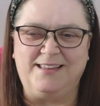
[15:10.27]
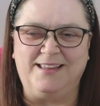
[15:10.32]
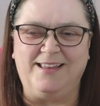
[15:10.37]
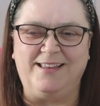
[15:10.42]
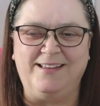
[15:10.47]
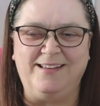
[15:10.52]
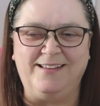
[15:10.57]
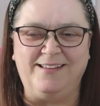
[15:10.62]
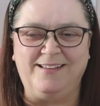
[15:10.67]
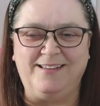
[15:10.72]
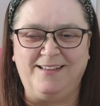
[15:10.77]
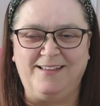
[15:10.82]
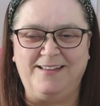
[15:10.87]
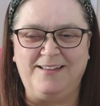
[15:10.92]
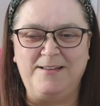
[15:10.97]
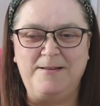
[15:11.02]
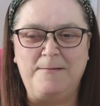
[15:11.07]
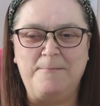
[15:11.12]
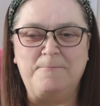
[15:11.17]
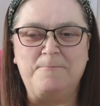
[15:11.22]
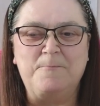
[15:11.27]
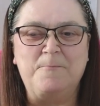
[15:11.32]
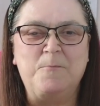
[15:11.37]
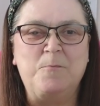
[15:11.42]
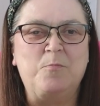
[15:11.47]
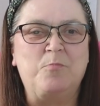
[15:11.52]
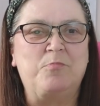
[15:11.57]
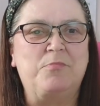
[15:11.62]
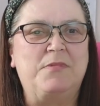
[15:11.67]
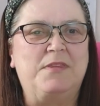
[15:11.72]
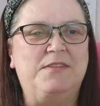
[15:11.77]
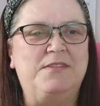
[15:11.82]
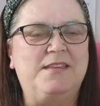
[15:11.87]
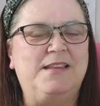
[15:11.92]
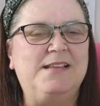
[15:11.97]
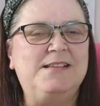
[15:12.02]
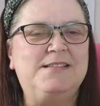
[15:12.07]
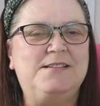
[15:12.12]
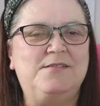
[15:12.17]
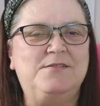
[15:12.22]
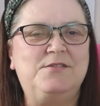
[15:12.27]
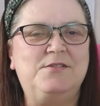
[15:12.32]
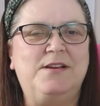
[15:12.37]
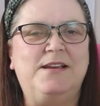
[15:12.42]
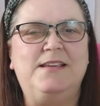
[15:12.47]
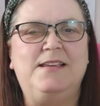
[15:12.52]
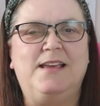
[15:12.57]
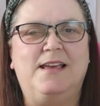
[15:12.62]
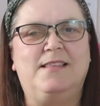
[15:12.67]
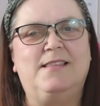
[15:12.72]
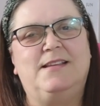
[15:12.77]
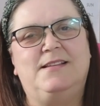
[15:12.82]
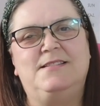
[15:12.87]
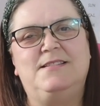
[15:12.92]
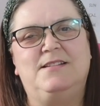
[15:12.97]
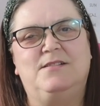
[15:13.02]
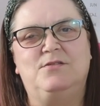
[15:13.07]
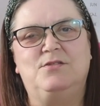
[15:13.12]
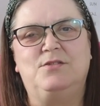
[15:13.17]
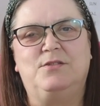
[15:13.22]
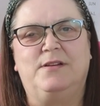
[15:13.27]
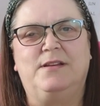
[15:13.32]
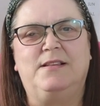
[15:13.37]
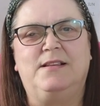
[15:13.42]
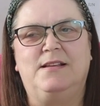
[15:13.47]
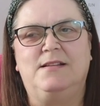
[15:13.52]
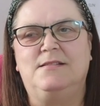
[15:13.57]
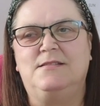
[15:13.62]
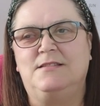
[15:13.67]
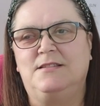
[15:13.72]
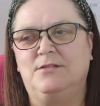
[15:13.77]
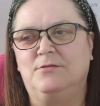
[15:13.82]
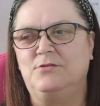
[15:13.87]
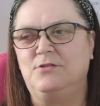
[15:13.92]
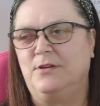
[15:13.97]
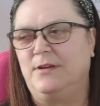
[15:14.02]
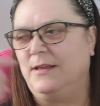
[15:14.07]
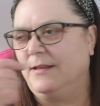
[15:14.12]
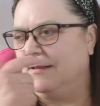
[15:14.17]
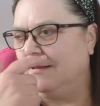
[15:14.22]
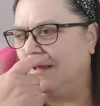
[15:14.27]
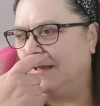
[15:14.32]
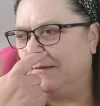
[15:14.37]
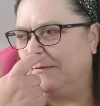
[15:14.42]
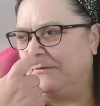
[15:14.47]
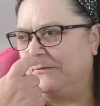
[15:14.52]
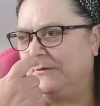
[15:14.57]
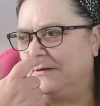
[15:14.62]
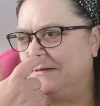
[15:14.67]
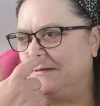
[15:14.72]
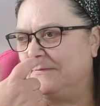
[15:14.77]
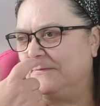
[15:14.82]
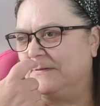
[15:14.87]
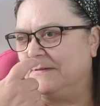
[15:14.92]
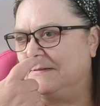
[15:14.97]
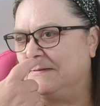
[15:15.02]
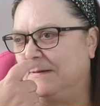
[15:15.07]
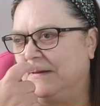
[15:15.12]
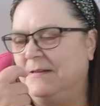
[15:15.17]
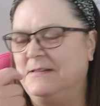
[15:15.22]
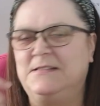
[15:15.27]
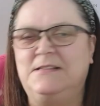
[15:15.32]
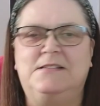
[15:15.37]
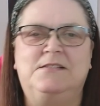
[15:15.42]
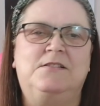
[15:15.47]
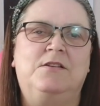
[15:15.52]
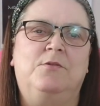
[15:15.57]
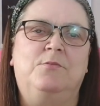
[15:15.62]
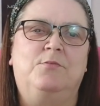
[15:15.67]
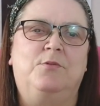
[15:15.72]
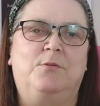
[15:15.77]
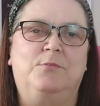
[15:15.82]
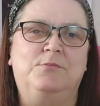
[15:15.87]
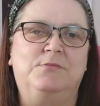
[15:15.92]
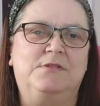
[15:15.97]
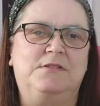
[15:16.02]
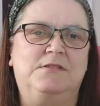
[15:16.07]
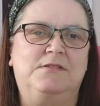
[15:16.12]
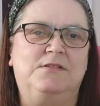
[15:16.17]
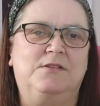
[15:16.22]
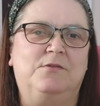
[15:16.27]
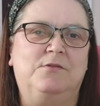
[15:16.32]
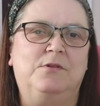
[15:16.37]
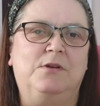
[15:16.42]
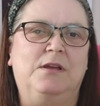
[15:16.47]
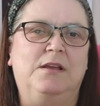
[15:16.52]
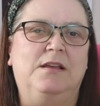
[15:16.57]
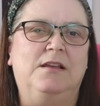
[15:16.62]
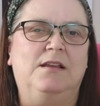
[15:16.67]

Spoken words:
Do they still do it? Yeah, they still do it. They still do it in like 3 different sizes, no problems at all.